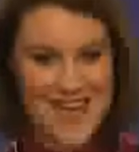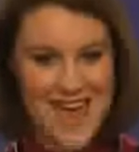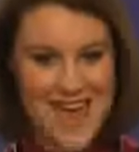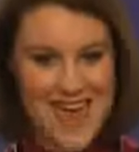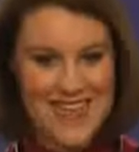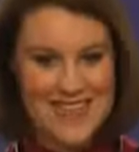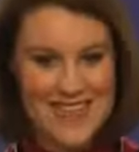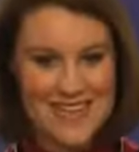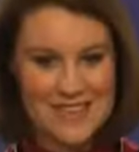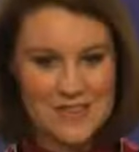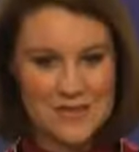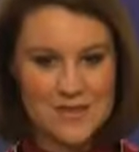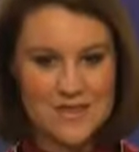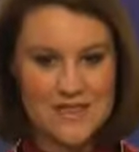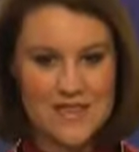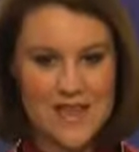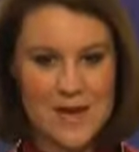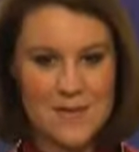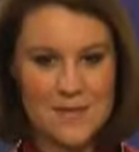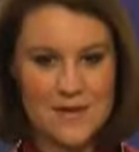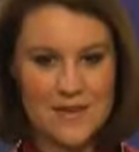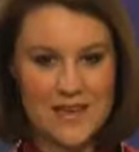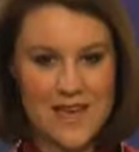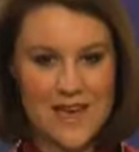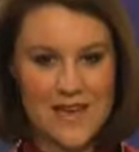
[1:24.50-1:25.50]
That's what's
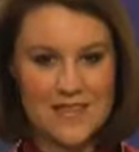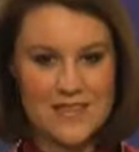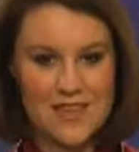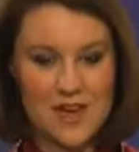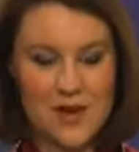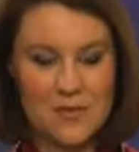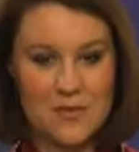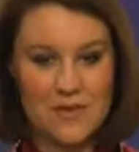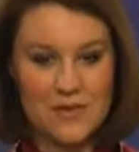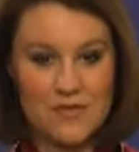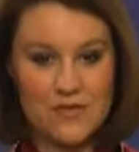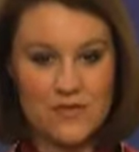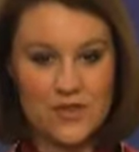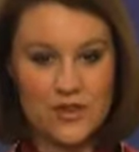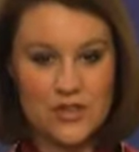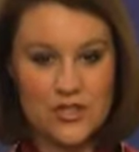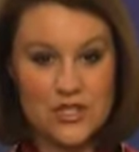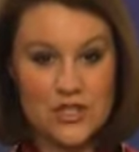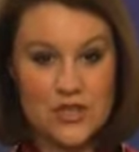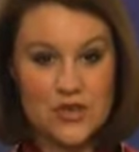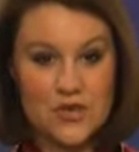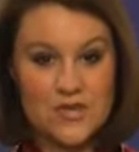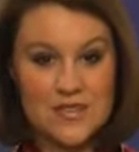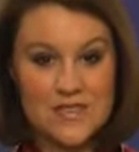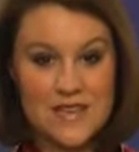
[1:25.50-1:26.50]
happening at the open for
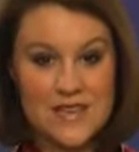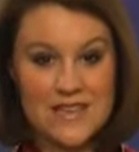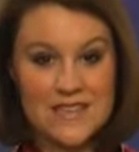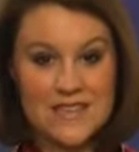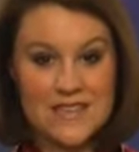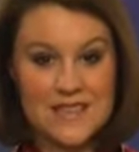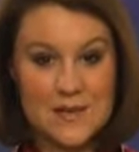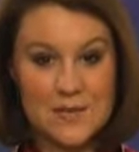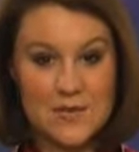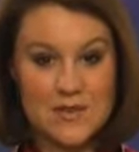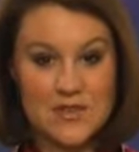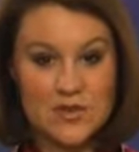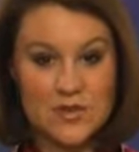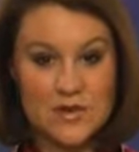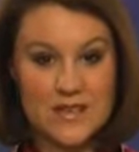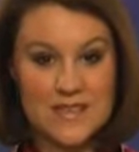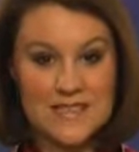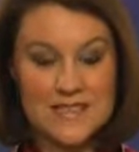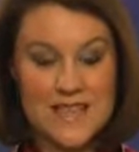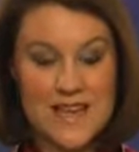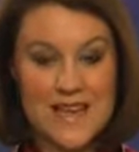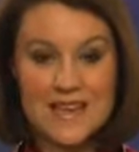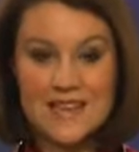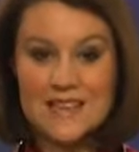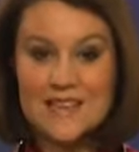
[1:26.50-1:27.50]
Tuesday, December
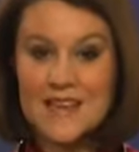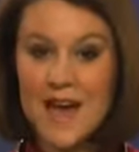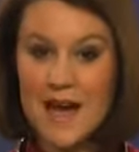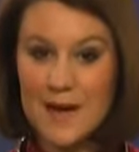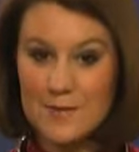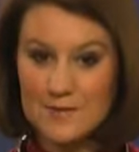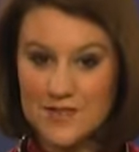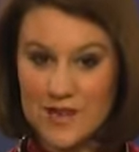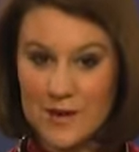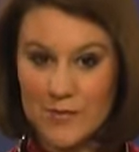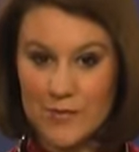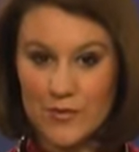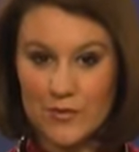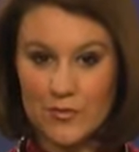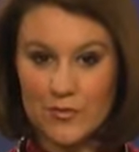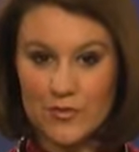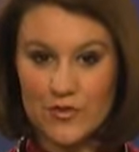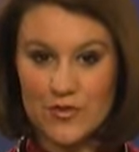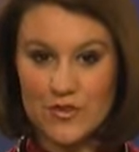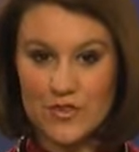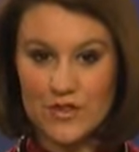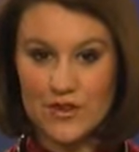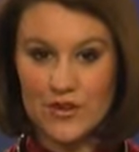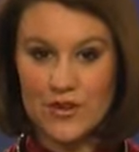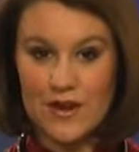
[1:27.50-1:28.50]
22nd. I'm Deborah
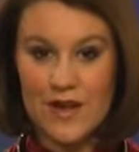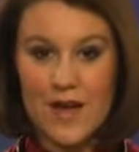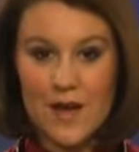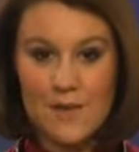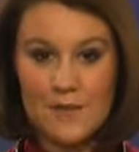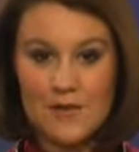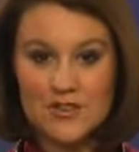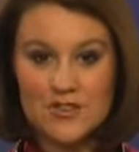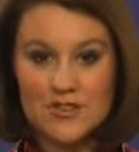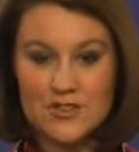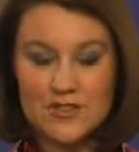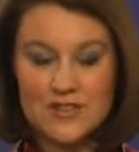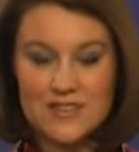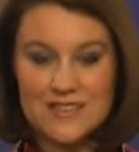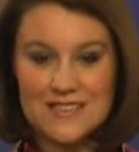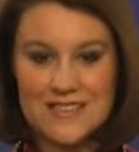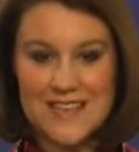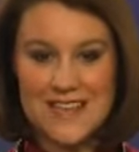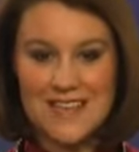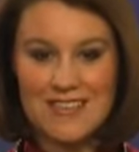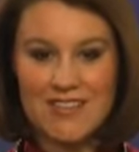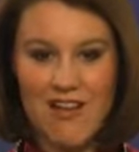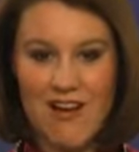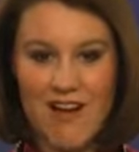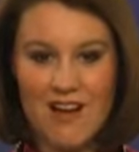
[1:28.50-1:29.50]
Ruther. Be sure to
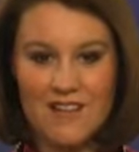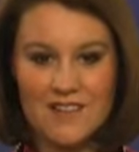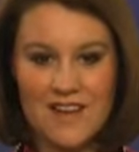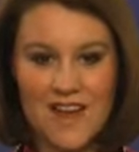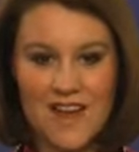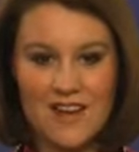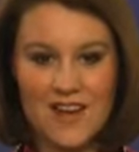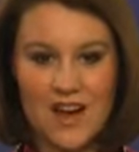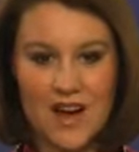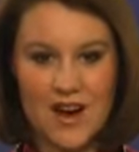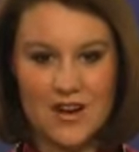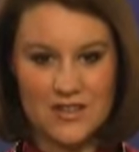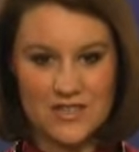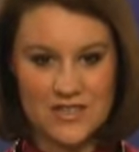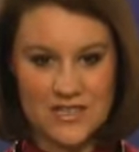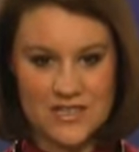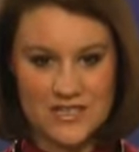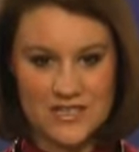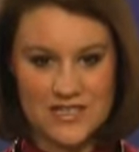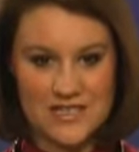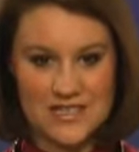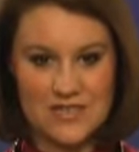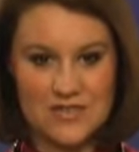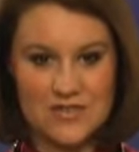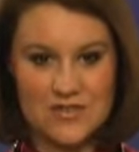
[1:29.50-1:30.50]
stay logged on to
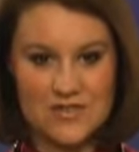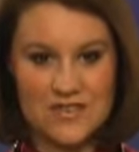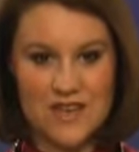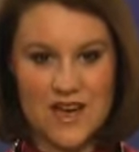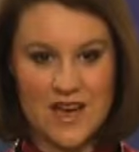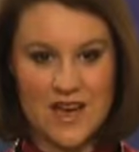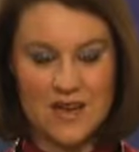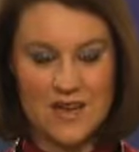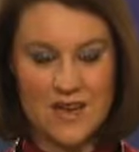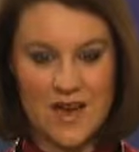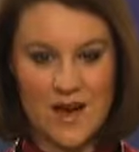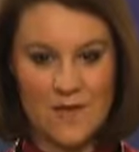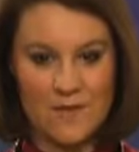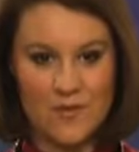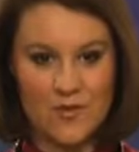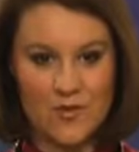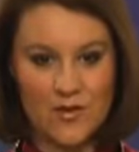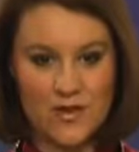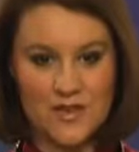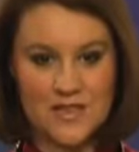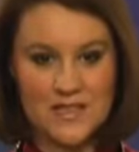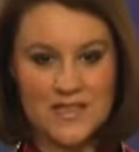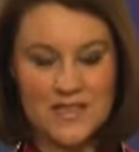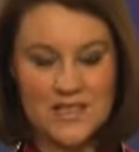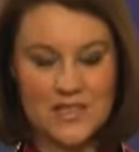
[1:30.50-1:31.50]
rttnews.com for
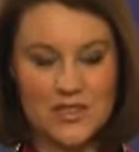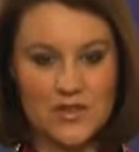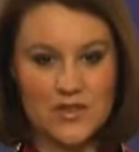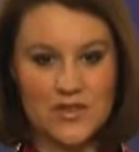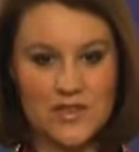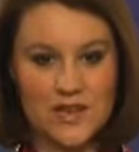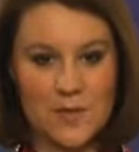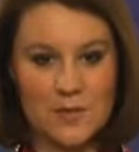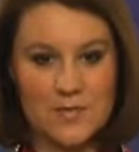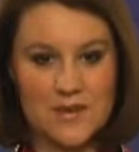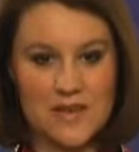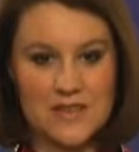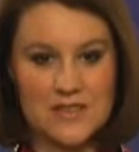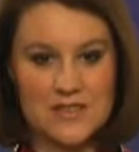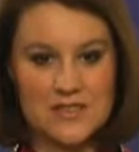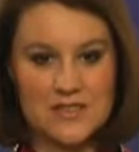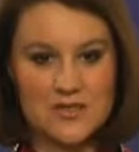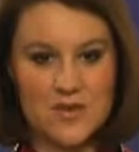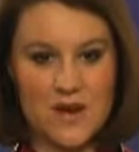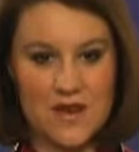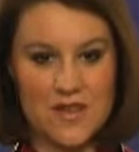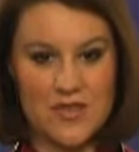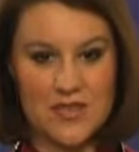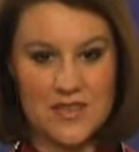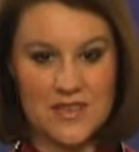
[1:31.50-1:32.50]
continuing updates
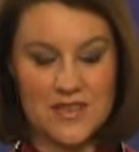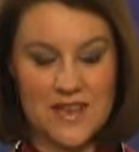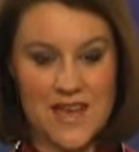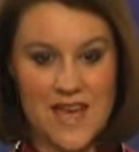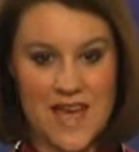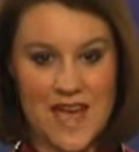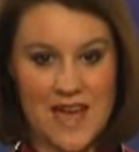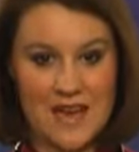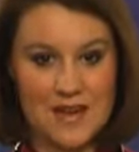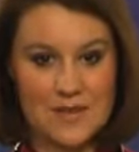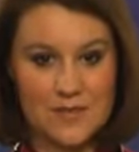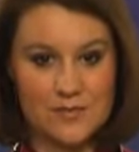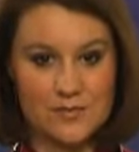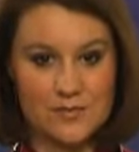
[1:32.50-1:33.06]
throughout the day.